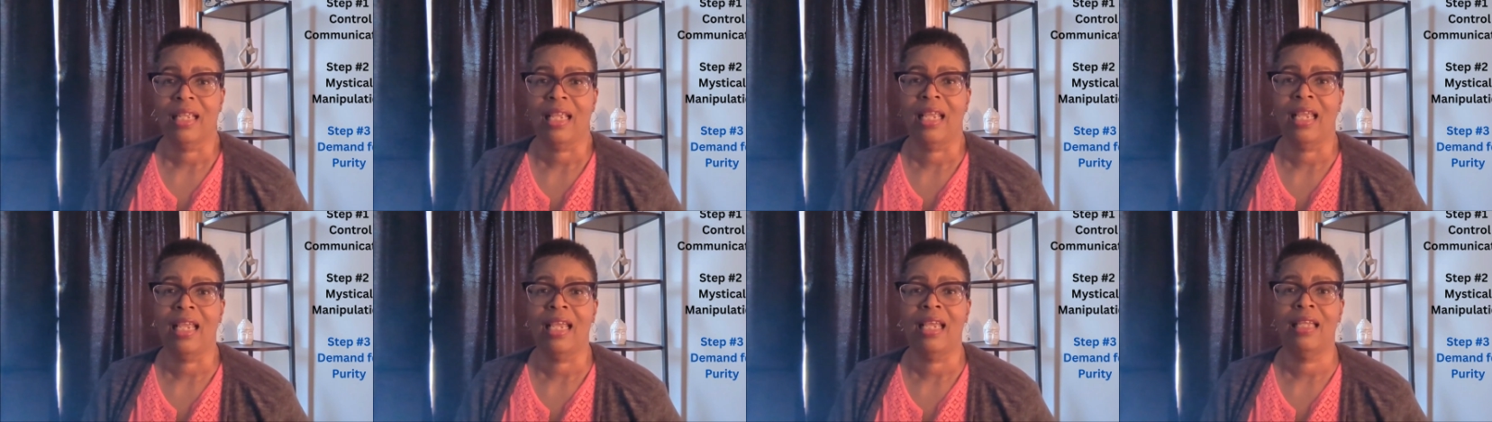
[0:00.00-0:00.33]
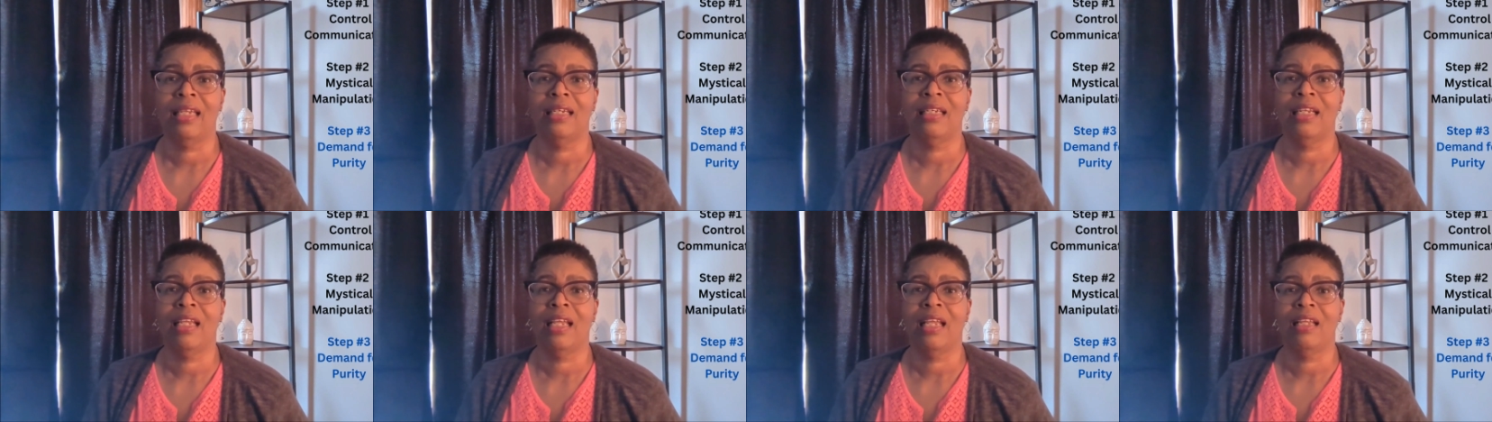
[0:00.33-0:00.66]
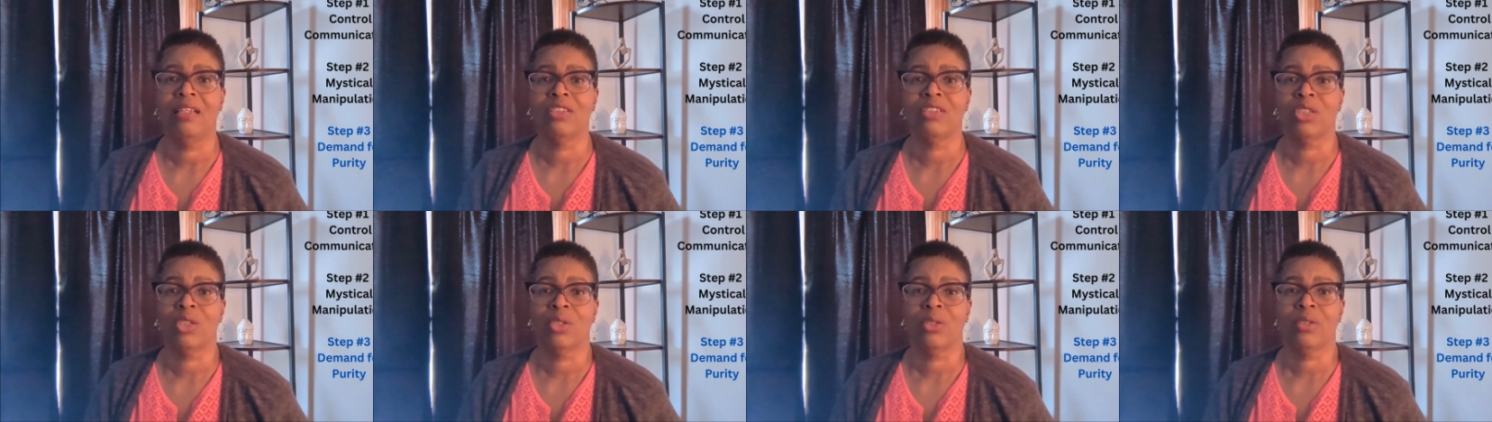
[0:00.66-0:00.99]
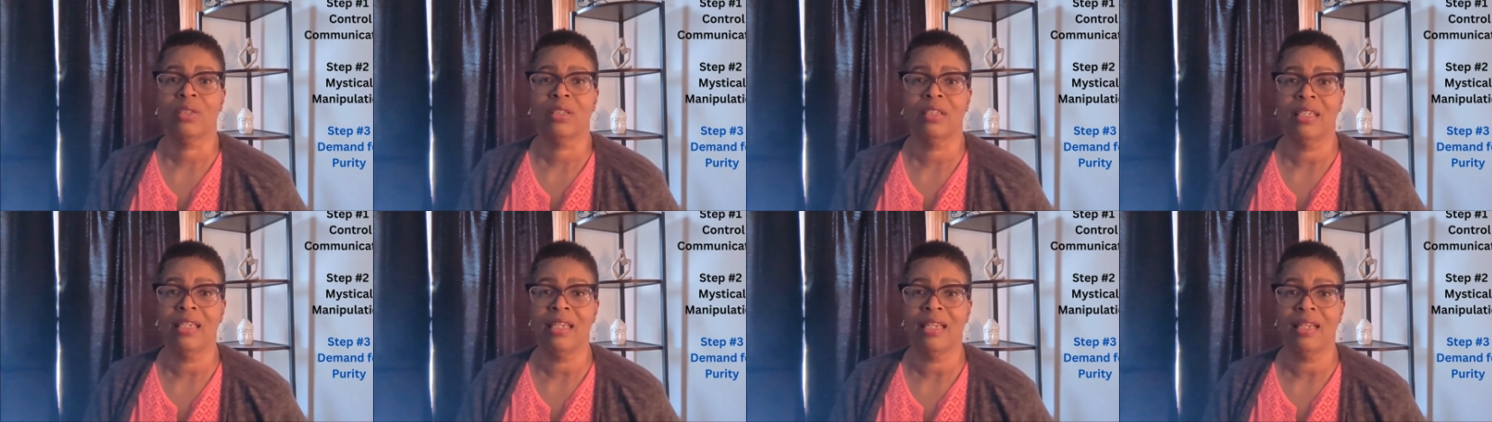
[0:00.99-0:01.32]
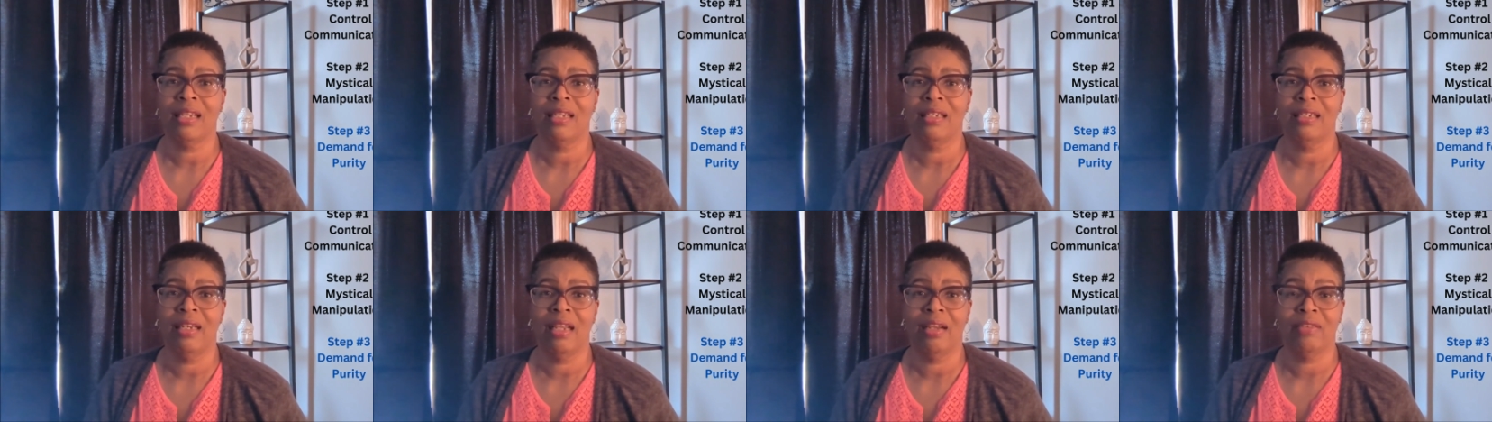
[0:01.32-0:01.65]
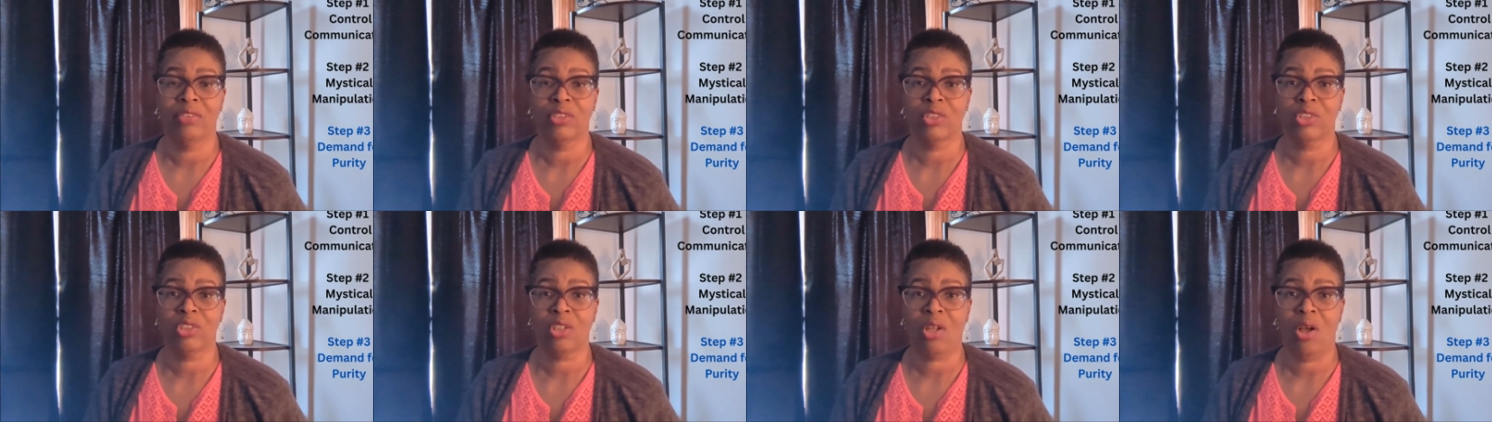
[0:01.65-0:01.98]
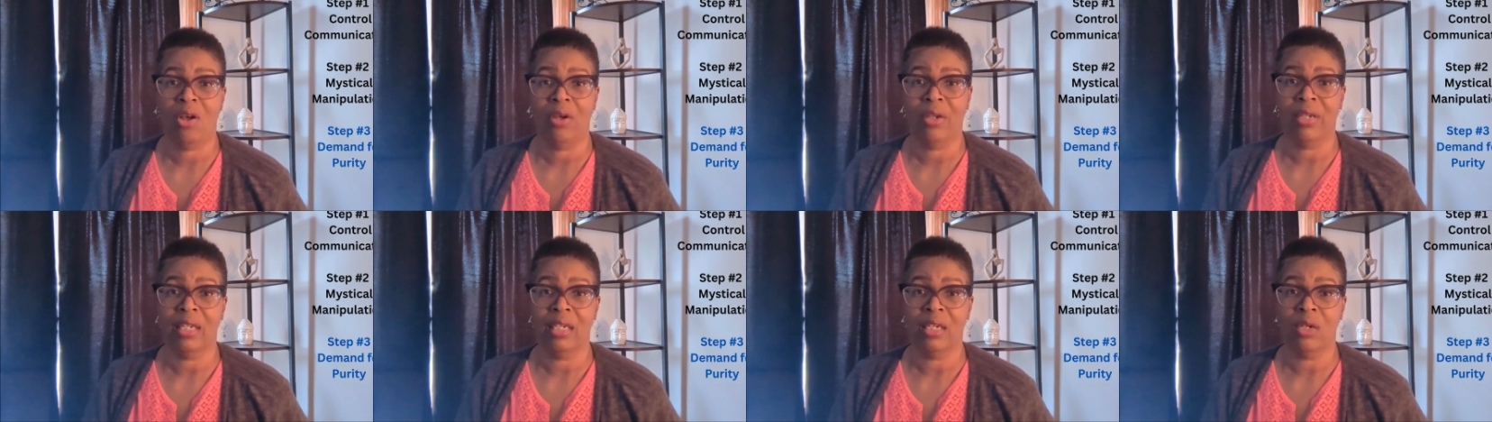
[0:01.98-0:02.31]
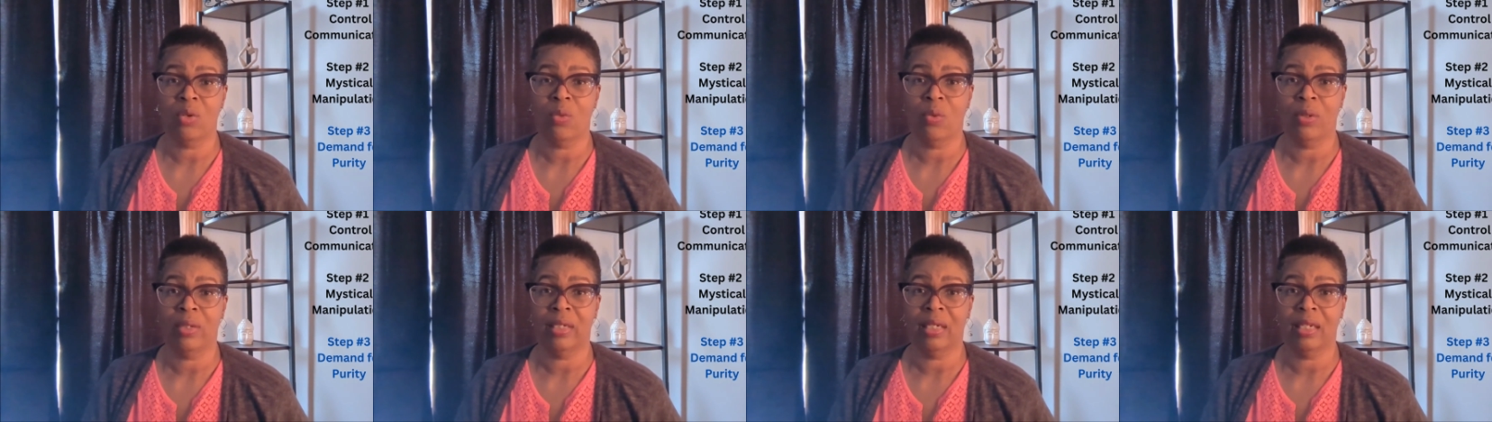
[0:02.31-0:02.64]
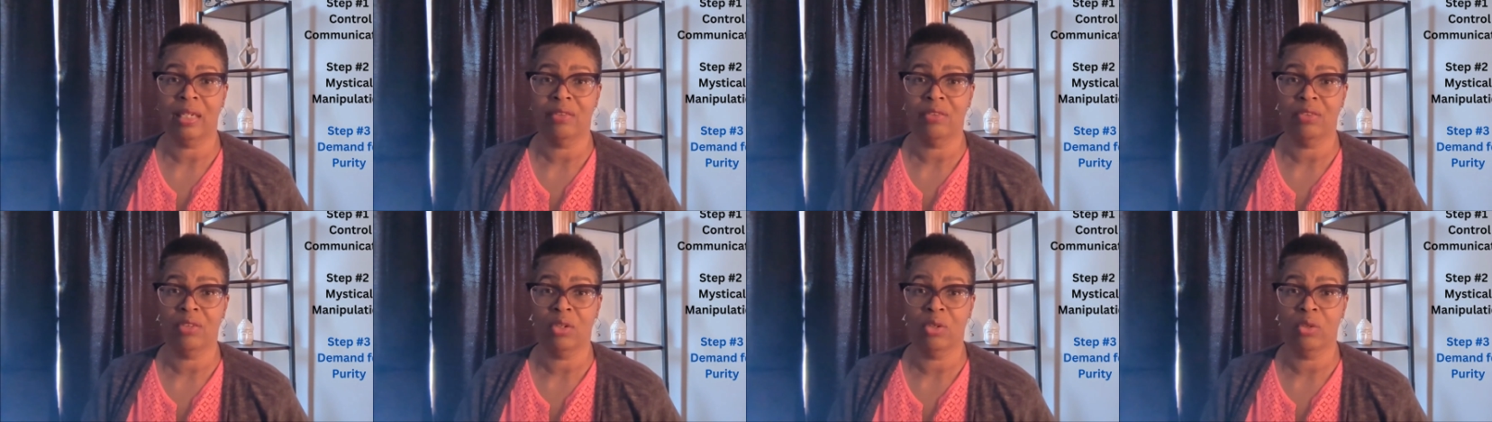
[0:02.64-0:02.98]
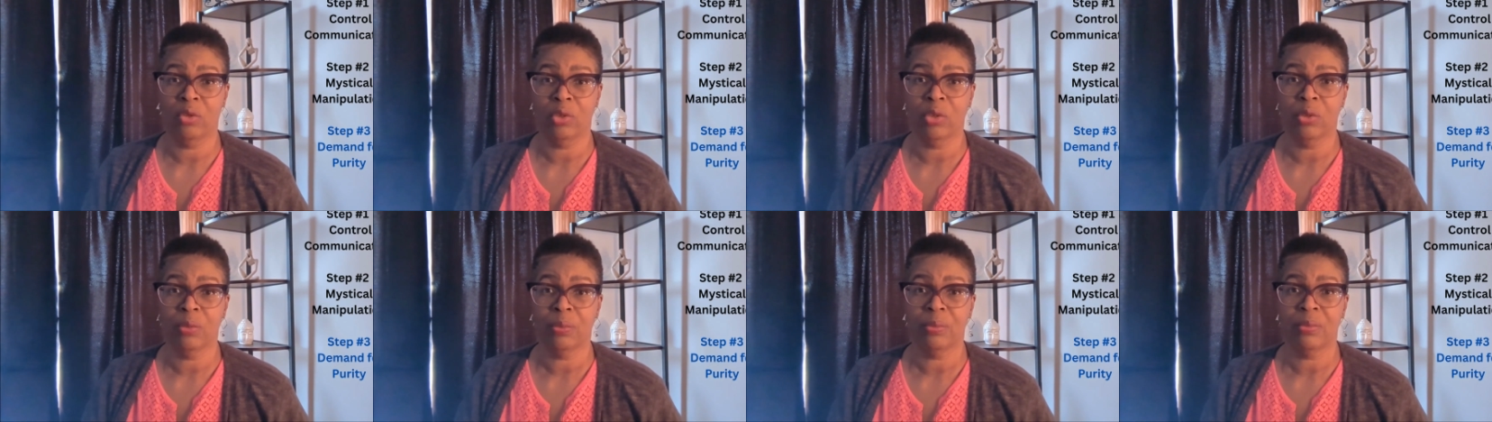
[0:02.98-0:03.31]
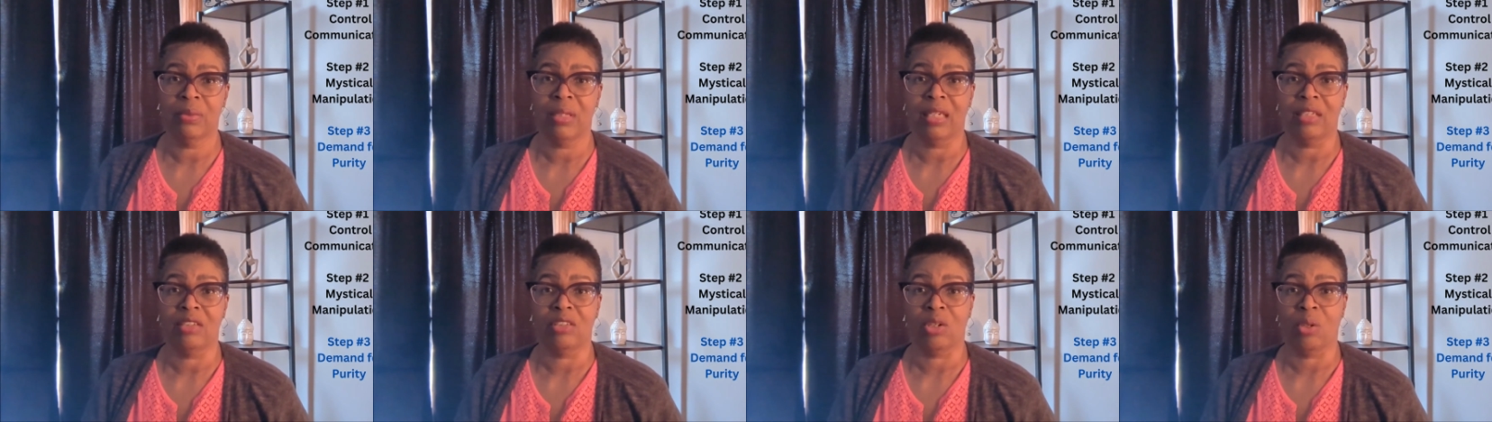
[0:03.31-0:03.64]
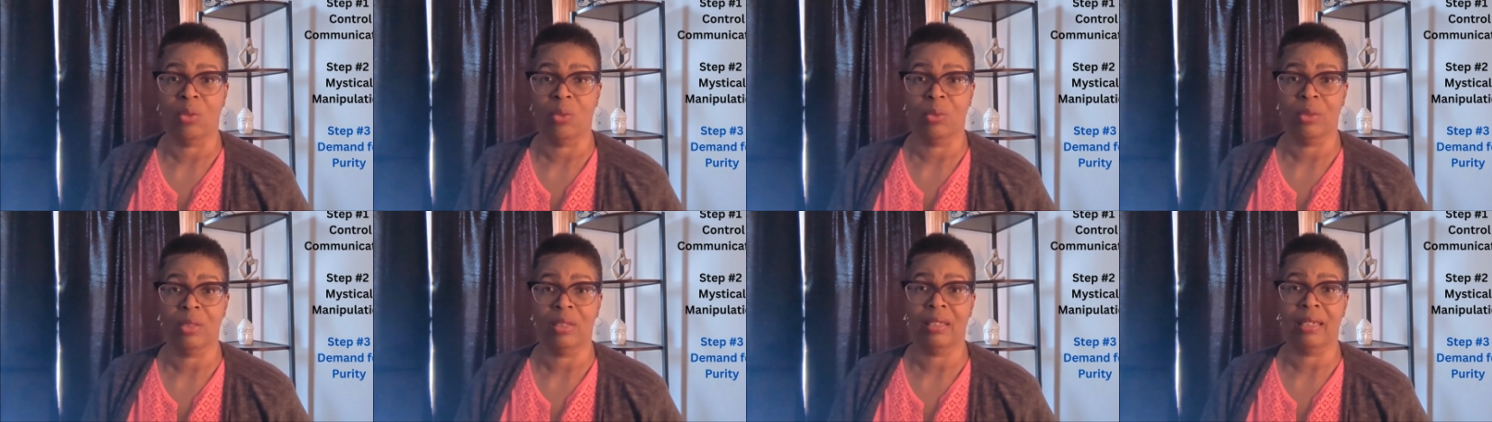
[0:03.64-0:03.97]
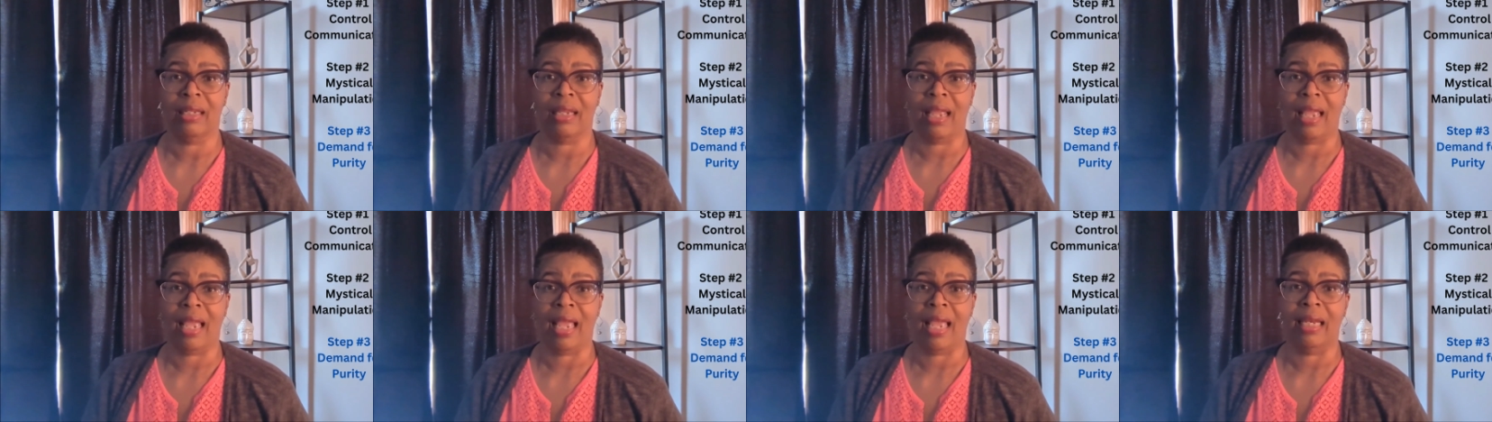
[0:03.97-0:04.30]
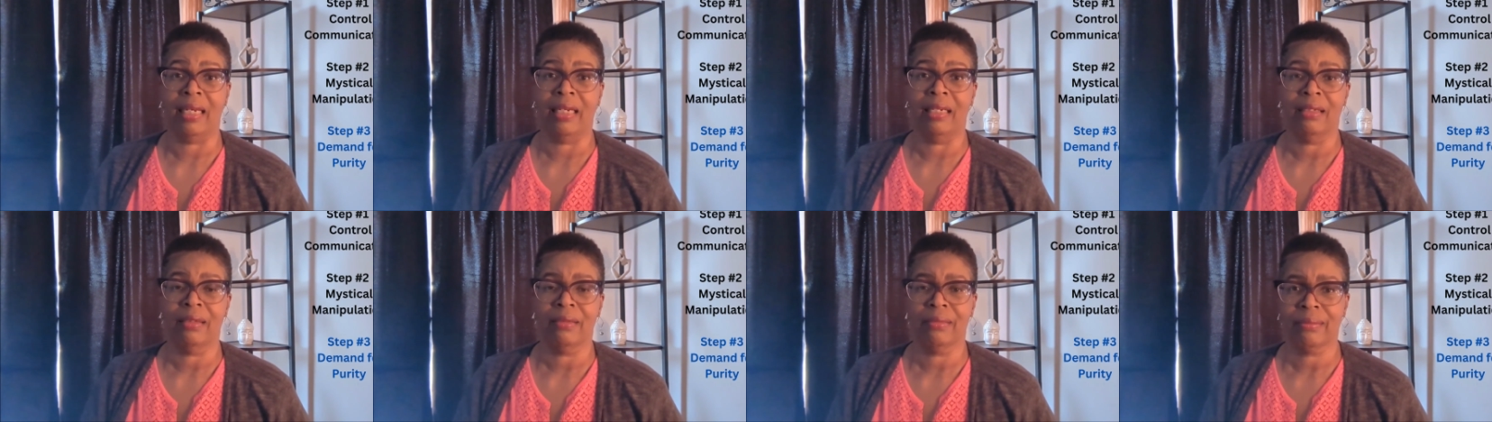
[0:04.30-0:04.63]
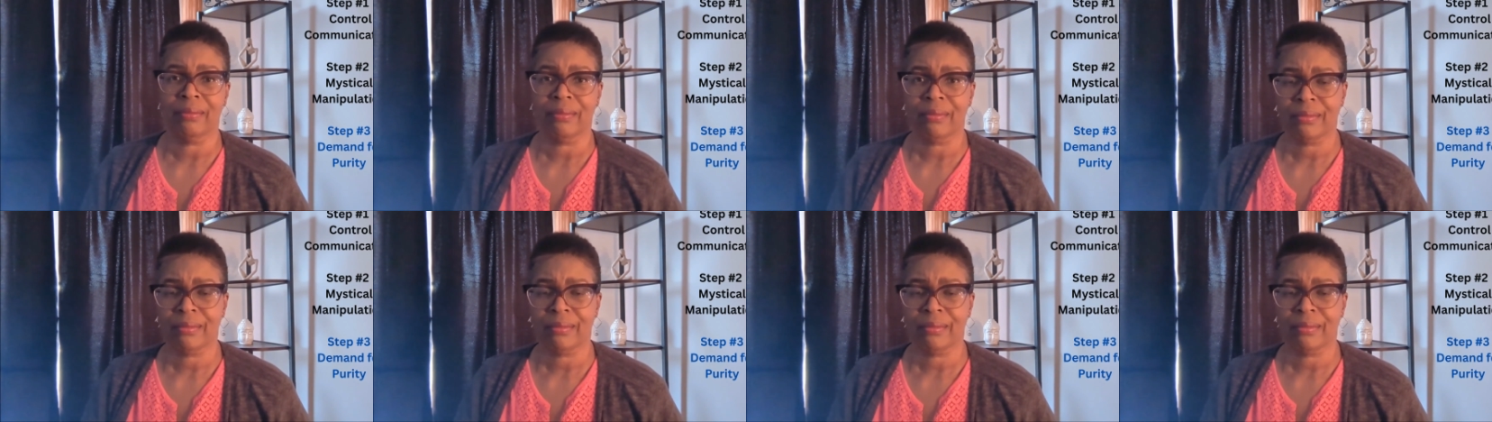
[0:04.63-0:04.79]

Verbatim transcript: and certainly never saw anyone in the group that totally had it,